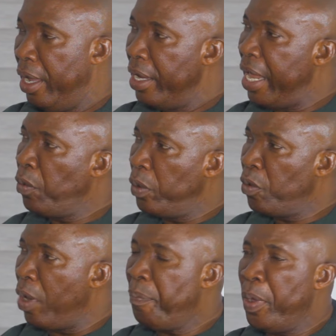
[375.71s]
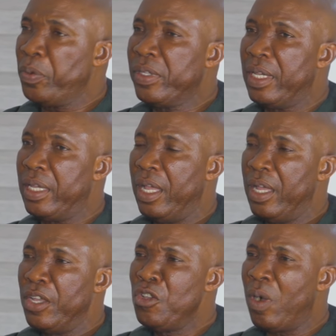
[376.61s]
Now, a quick one. People say
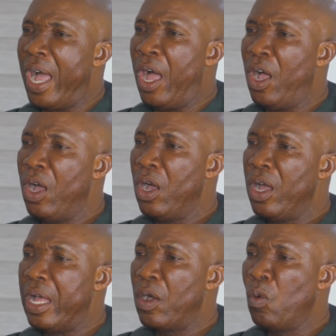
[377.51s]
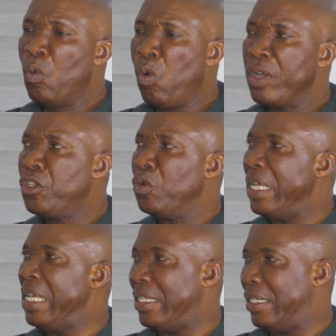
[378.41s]
you are what you
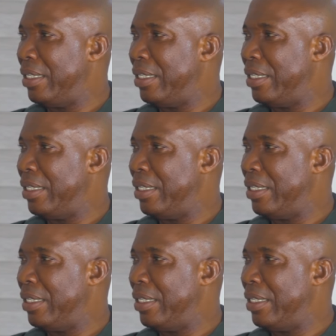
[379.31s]
eat.